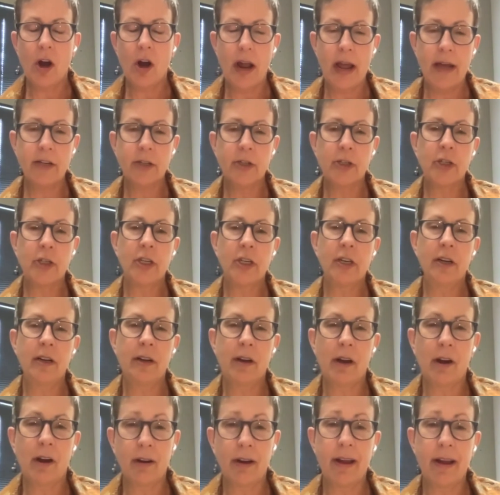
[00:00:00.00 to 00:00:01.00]

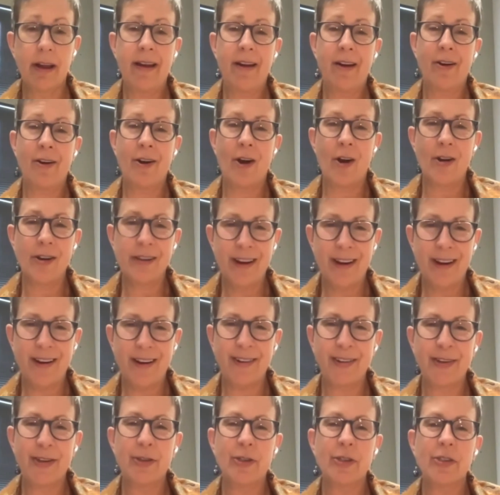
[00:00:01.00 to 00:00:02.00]
energy, our care, our
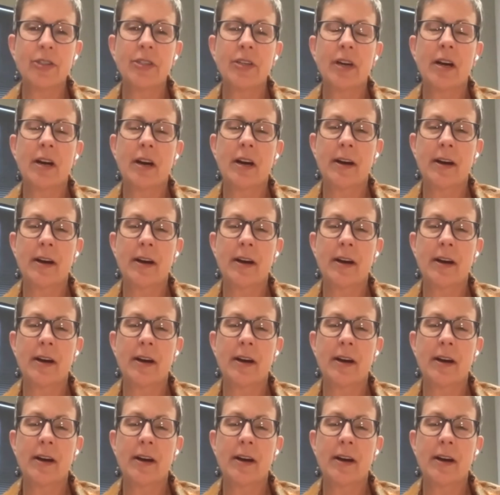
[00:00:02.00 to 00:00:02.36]
dollars.